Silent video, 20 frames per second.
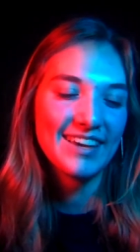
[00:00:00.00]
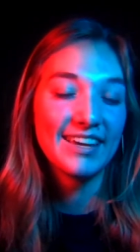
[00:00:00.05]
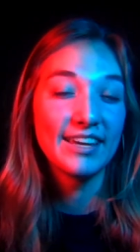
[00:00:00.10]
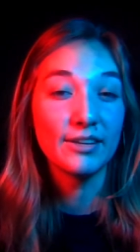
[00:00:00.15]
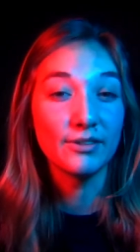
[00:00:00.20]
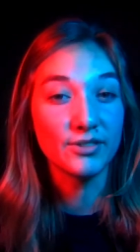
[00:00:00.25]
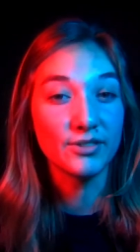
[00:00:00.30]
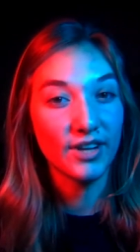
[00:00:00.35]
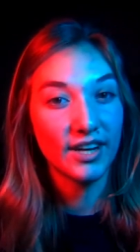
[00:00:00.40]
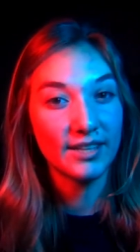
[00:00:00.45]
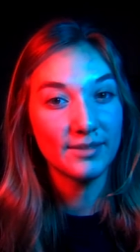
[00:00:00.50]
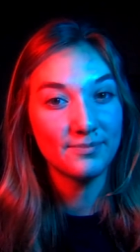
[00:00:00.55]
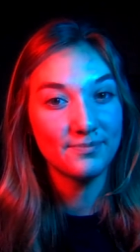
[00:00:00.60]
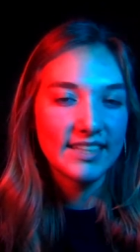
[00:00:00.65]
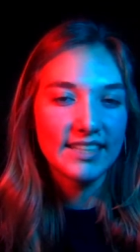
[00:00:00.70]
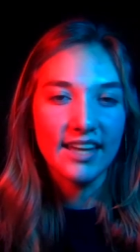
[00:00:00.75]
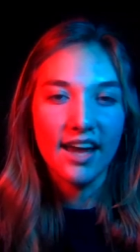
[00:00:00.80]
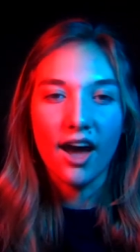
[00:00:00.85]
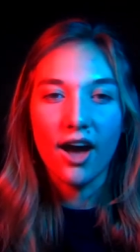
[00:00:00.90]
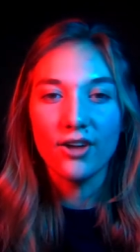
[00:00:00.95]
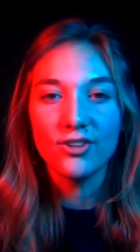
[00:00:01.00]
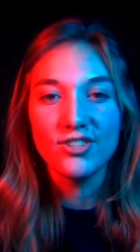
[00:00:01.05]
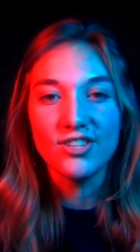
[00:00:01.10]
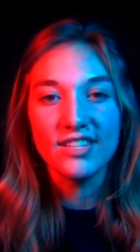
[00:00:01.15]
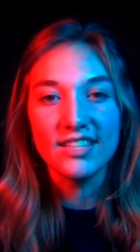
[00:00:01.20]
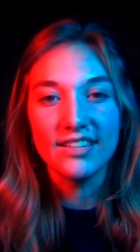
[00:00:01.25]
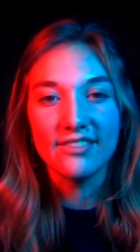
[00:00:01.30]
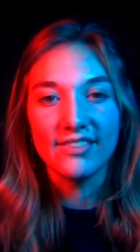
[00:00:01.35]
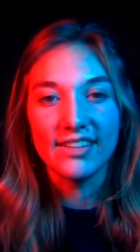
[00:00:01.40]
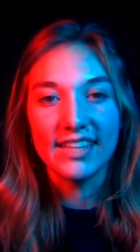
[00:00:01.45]
It was great. Yeah, I'll
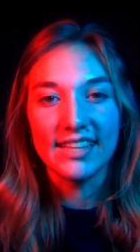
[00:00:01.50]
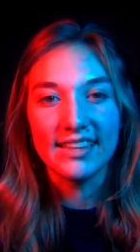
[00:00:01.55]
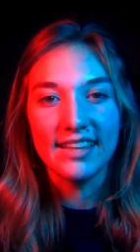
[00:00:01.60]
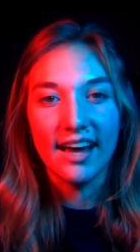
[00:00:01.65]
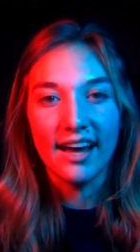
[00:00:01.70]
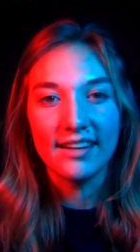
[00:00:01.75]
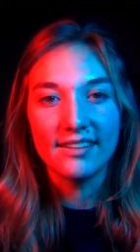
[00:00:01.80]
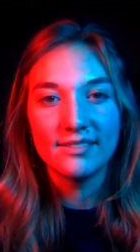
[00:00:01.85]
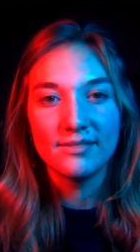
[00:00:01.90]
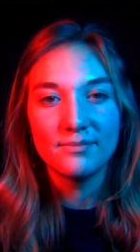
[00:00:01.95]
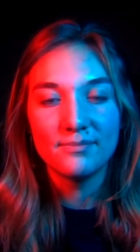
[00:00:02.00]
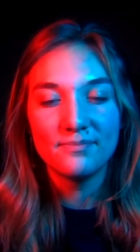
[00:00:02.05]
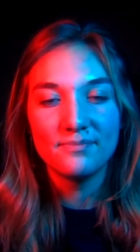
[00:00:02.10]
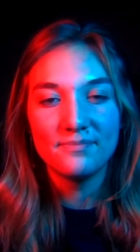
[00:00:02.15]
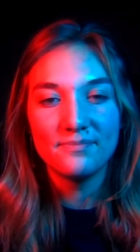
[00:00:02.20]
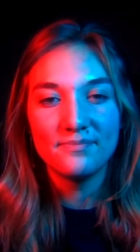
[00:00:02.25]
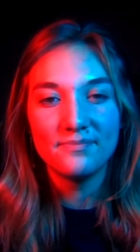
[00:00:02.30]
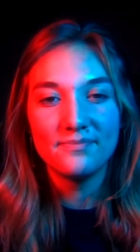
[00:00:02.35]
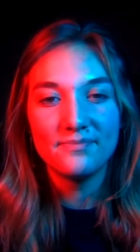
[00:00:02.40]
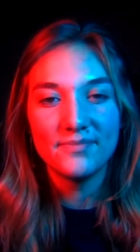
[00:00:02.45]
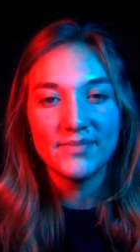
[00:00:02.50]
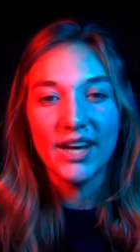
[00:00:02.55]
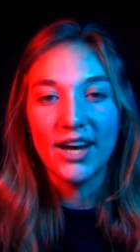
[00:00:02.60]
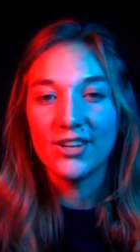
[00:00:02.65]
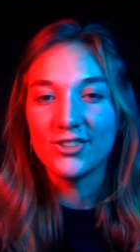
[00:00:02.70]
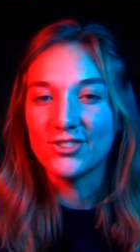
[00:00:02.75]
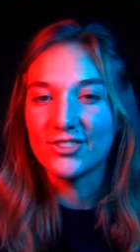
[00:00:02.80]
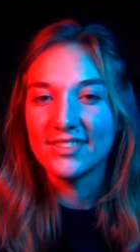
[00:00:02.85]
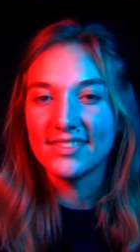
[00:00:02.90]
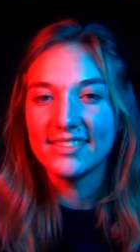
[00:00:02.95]
just leave it at that.
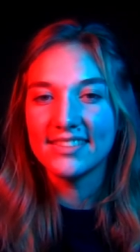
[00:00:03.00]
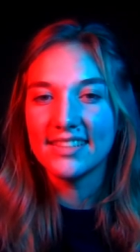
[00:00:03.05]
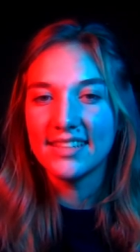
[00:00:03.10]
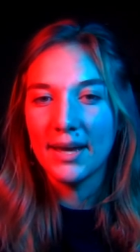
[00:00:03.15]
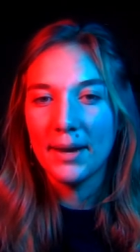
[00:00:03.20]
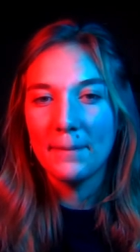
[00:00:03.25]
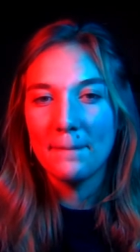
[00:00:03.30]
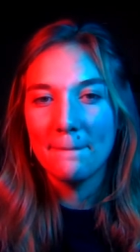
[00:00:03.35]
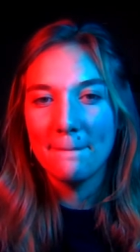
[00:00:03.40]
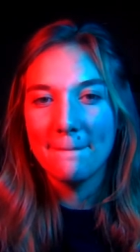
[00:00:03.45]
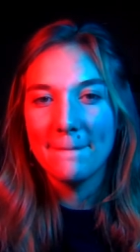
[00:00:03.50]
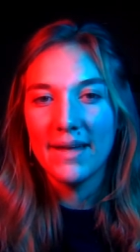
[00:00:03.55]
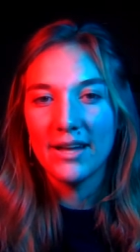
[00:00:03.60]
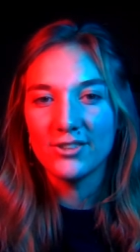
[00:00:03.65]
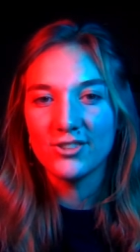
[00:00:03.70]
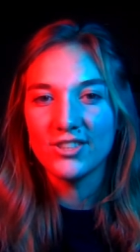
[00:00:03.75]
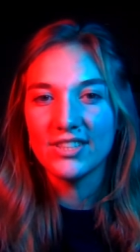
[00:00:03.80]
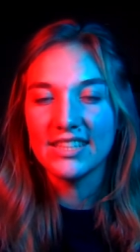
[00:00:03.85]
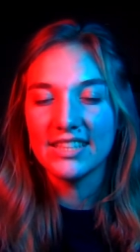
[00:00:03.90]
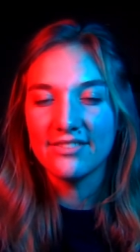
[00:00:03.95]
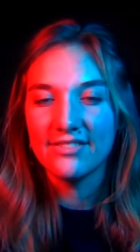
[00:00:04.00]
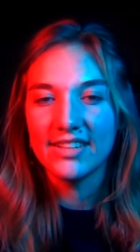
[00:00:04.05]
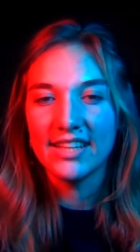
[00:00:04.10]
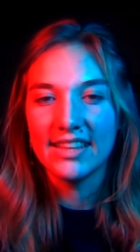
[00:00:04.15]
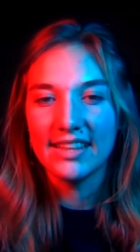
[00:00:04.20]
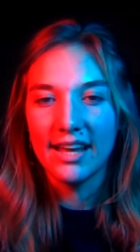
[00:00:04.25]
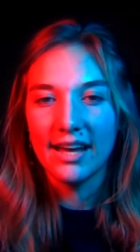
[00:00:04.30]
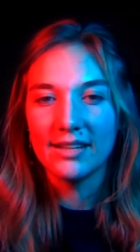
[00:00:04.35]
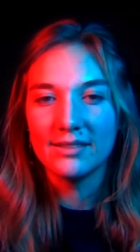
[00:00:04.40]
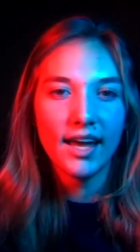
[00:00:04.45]
I'll just, yeah, I'll just leave it at
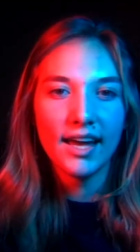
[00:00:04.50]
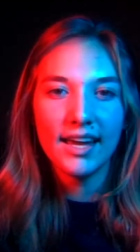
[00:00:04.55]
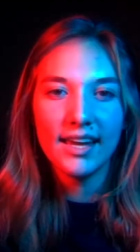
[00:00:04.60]
that.